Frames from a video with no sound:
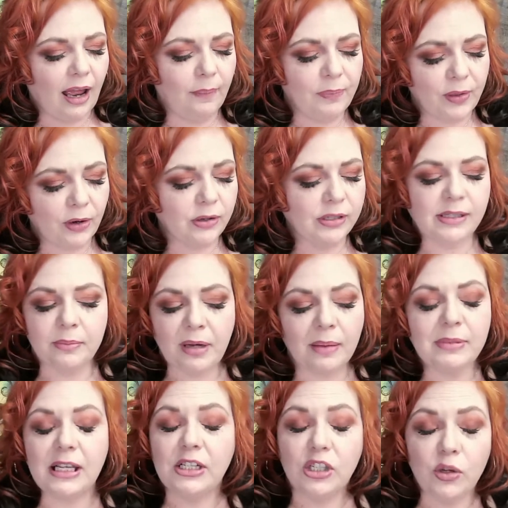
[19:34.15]
There are
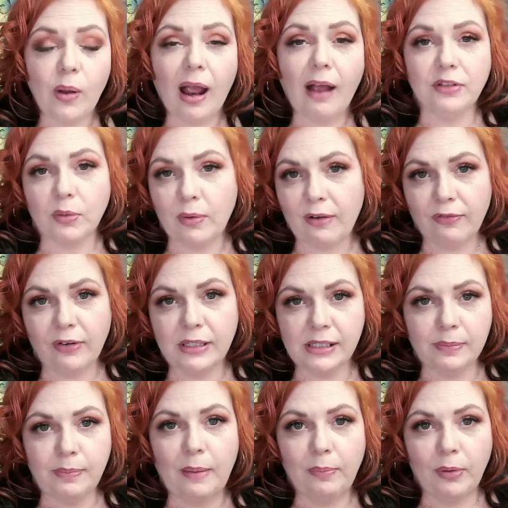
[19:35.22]
sometimes I do have to reference
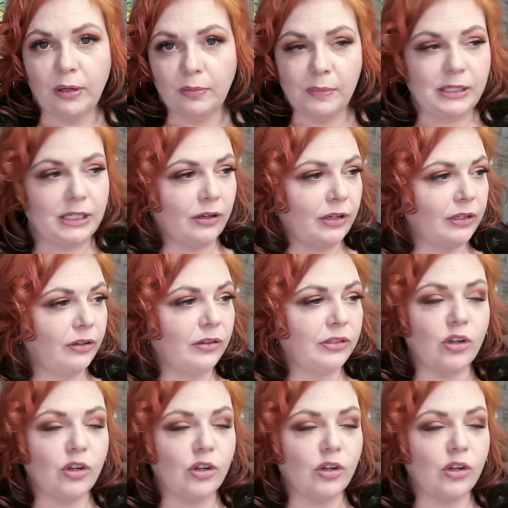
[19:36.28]
my book materials.